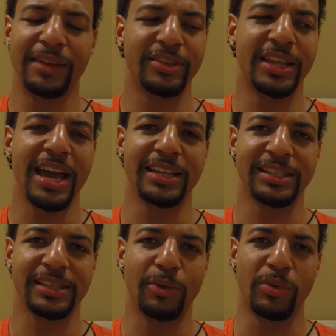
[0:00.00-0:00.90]
even that, it's
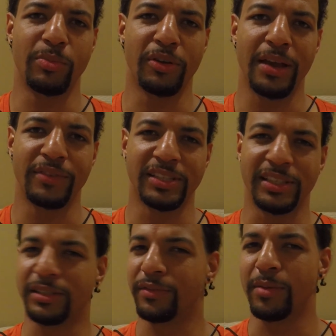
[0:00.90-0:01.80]
just like we both have this
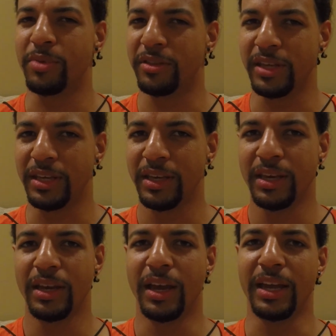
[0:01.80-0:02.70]
sense of empathy.
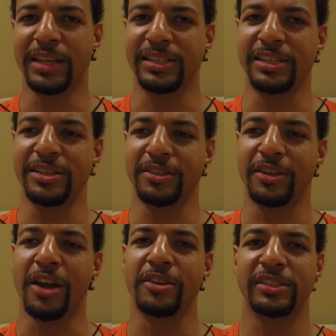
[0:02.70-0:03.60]
It's easier
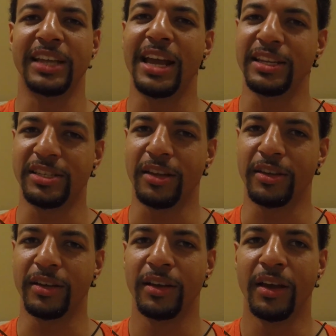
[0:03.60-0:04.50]
to understand each
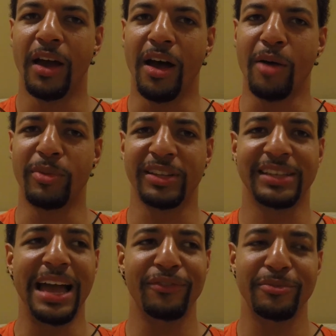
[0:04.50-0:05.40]
other. But
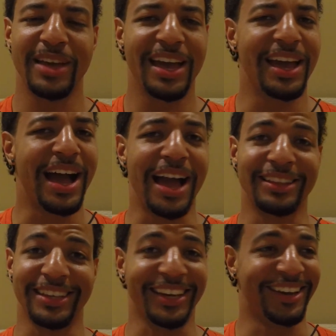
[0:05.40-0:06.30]
aside from that, I
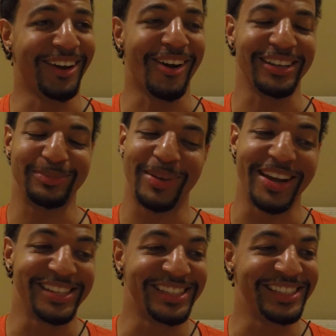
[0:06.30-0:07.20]
think our
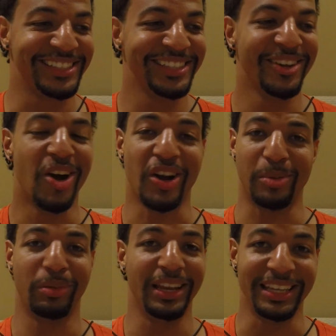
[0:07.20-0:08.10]
experiences are
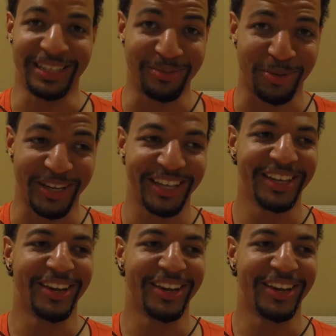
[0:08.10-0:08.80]
completely different.